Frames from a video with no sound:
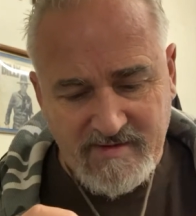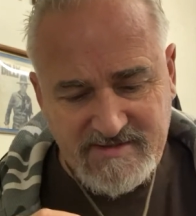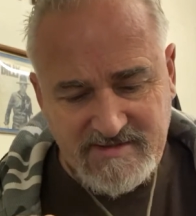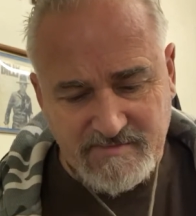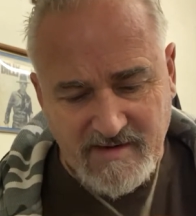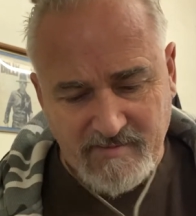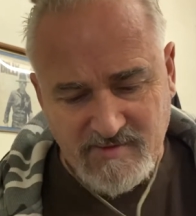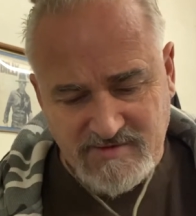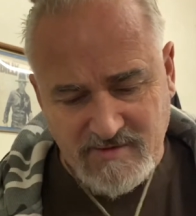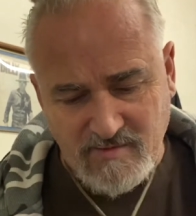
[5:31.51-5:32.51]
This is my
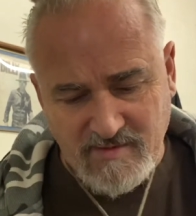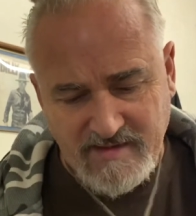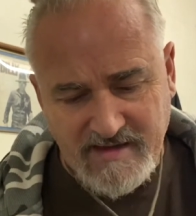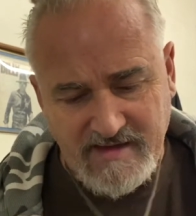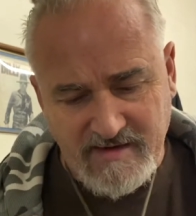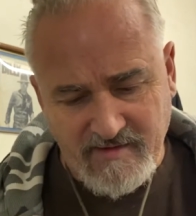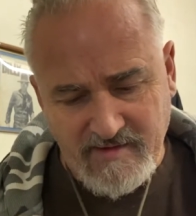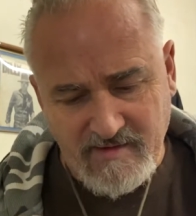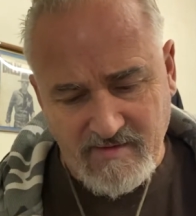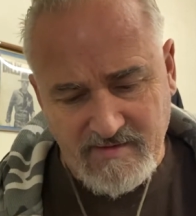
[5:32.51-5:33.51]
personal one that I
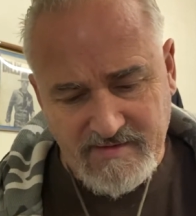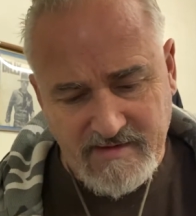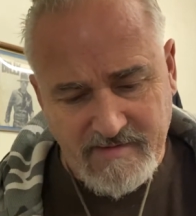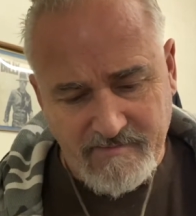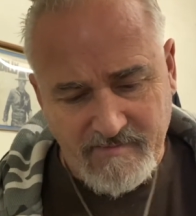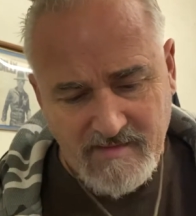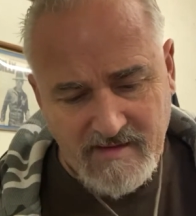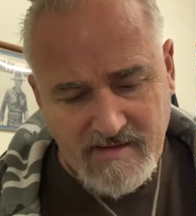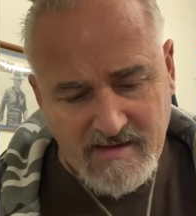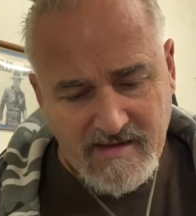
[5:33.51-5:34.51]
carry all the time.
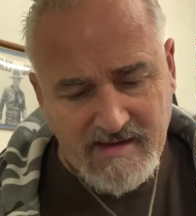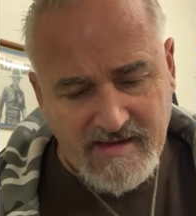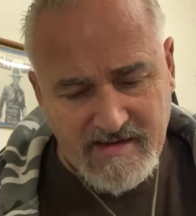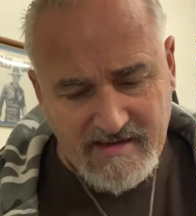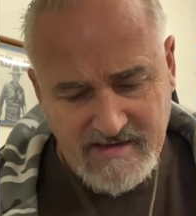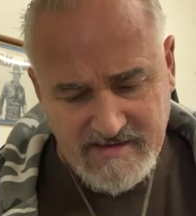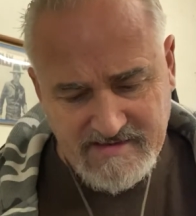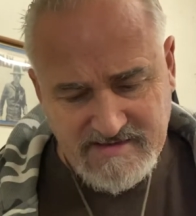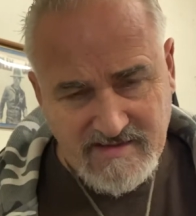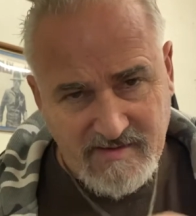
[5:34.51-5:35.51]
And like I
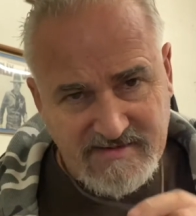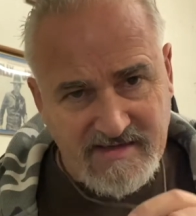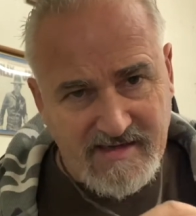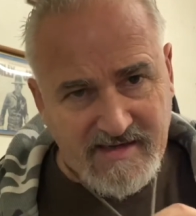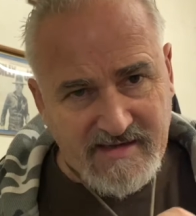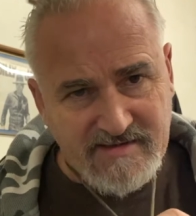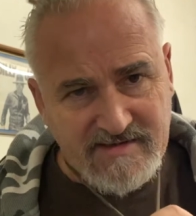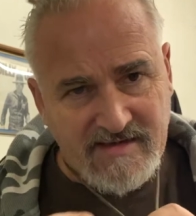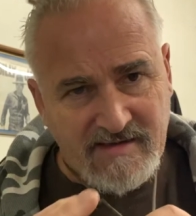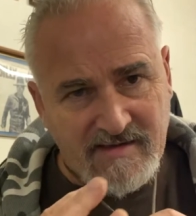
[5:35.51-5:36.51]
said, as it
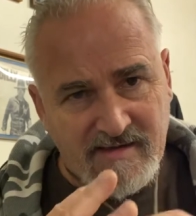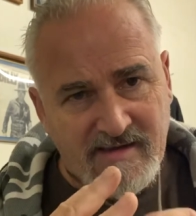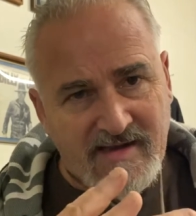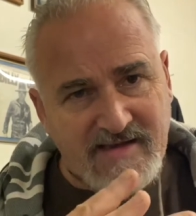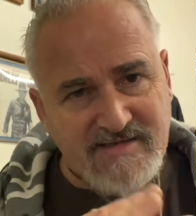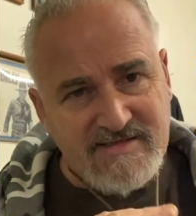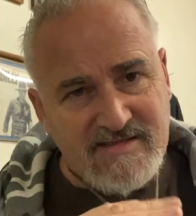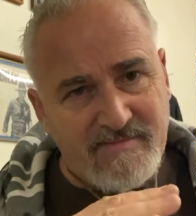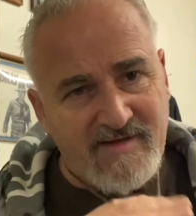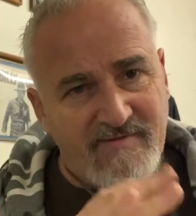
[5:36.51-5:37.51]
hangs, I just
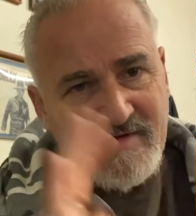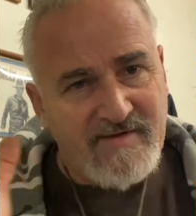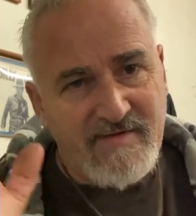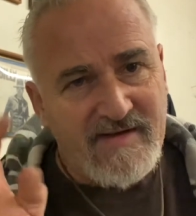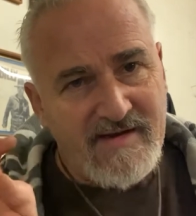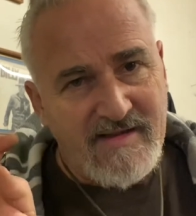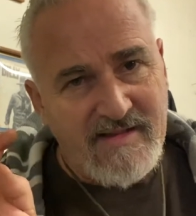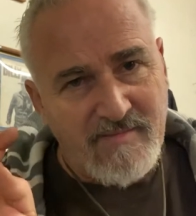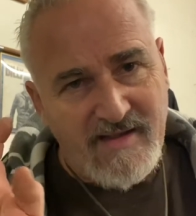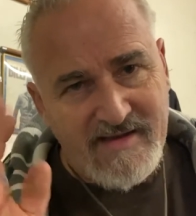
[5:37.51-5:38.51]
slip my finger in and the
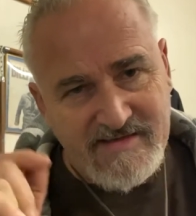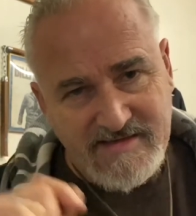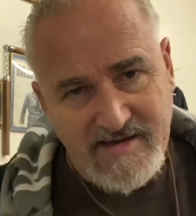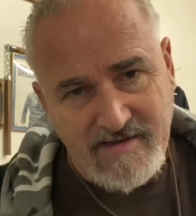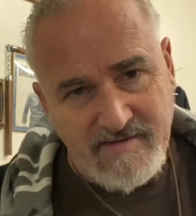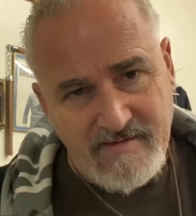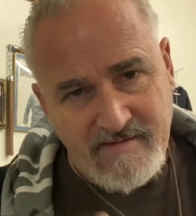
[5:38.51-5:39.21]
blade is out.